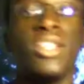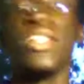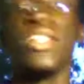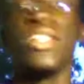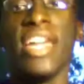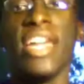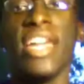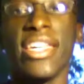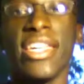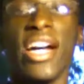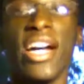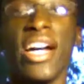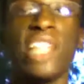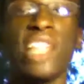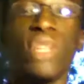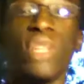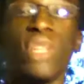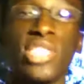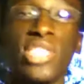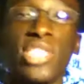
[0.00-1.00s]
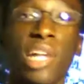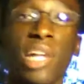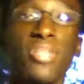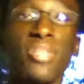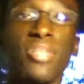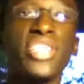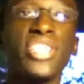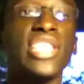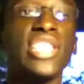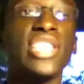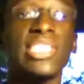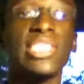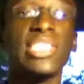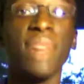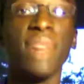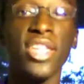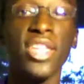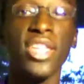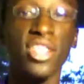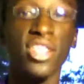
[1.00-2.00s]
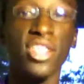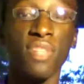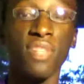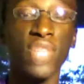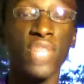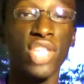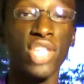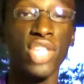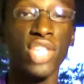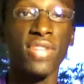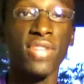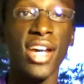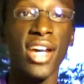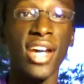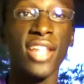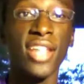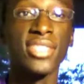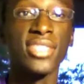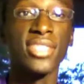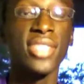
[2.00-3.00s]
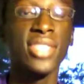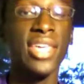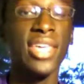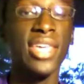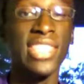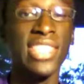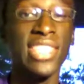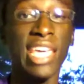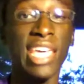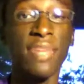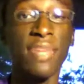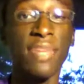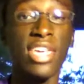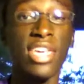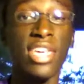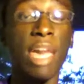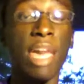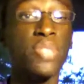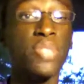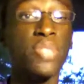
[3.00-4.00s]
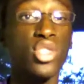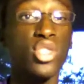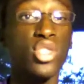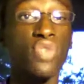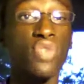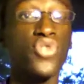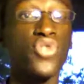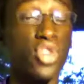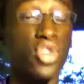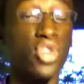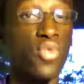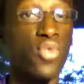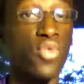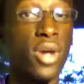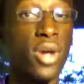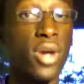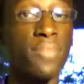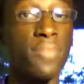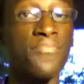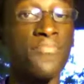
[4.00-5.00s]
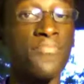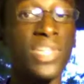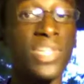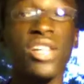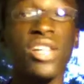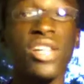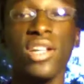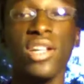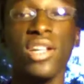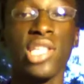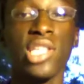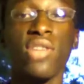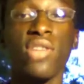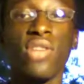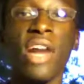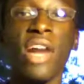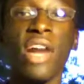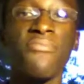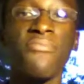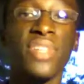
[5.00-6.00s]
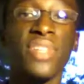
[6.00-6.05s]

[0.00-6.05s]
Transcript: Hey guys, what's up? It's Jesszman here, bringing you guys Today in Gaming, episode 31. So I know I haven't